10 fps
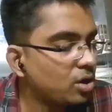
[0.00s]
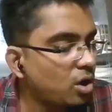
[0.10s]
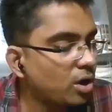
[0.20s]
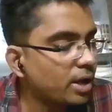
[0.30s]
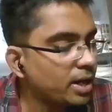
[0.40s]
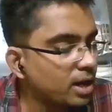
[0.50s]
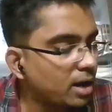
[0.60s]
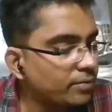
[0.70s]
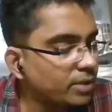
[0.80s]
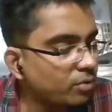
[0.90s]
on any
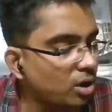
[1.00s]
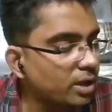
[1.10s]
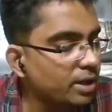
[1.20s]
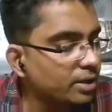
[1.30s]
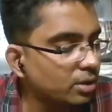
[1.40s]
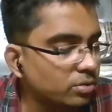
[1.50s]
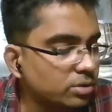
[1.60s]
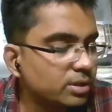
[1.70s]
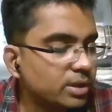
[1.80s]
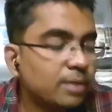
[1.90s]
of the following grounds,
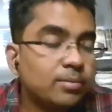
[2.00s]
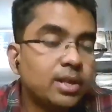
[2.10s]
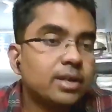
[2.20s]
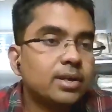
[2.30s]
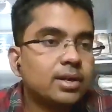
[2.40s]
namely,